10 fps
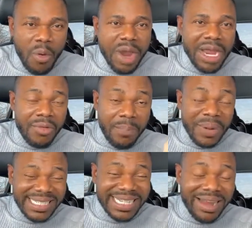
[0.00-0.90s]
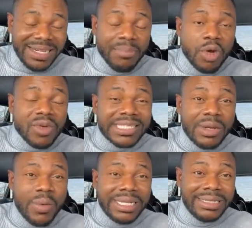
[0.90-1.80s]
Are we replacing our
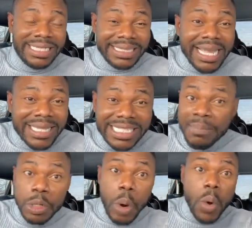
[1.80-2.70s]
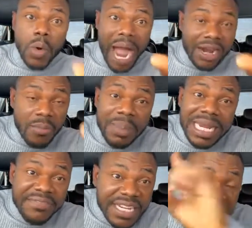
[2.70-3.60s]
democracy with dictatorship? No, I
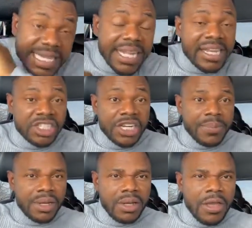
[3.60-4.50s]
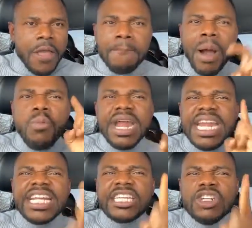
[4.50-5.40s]
don't believe in dictatorship. But
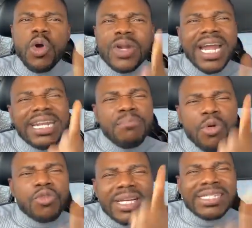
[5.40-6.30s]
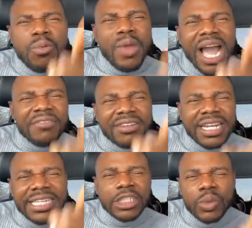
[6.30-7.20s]
we need to know that democracy we
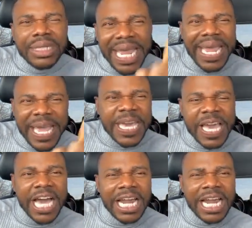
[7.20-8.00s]
have created today in